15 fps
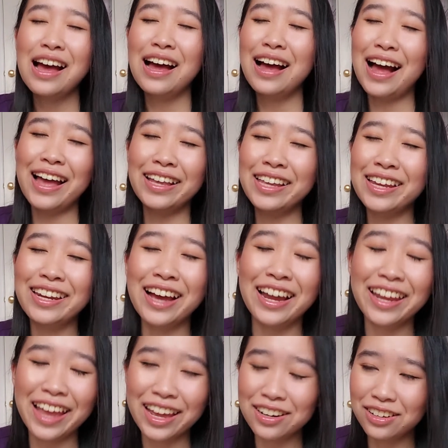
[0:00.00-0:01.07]
I cannot
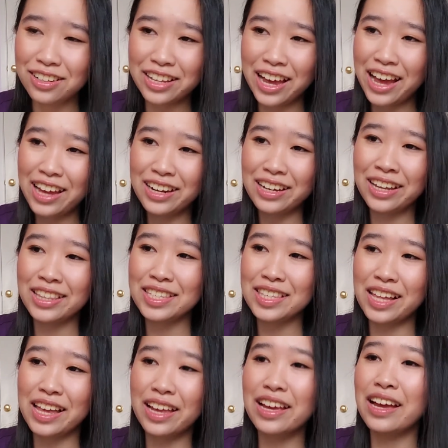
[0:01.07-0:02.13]
handle that. It's
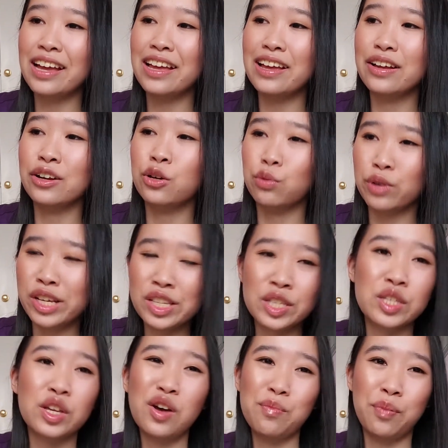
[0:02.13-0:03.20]
like grease
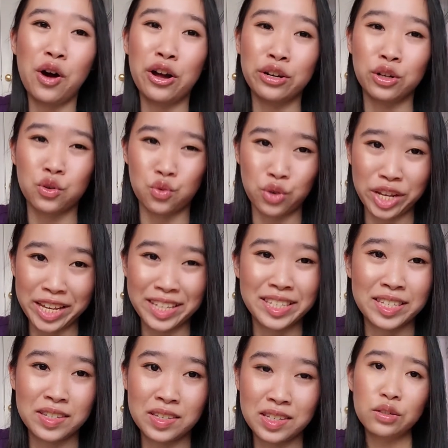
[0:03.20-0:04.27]
upon
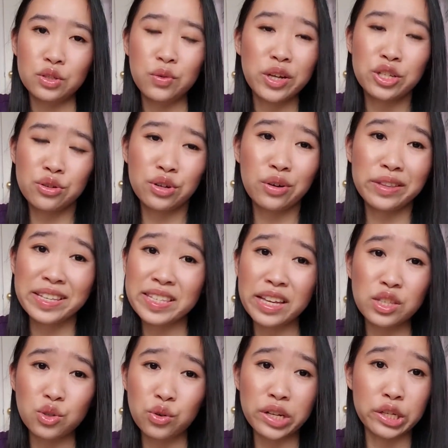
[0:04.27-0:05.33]
grease. So I do know this
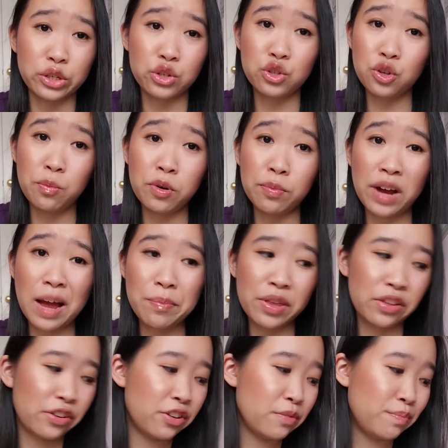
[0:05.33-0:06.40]
sunscreen is super
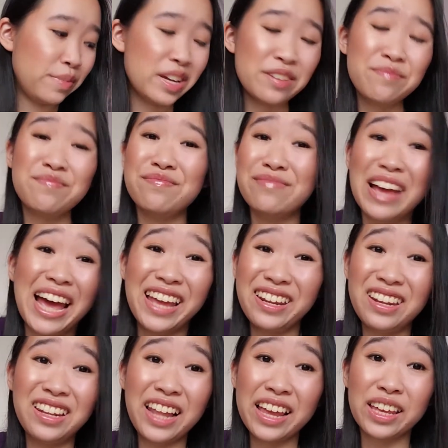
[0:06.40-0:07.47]
popular, but I
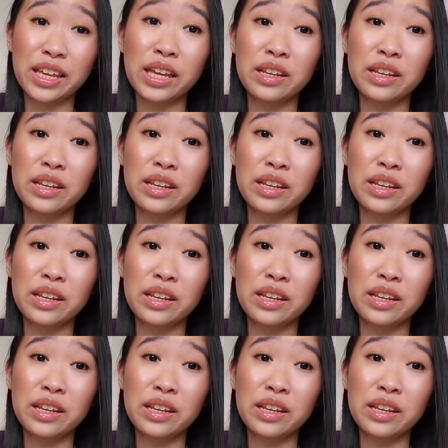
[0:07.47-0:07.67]
didn't like it.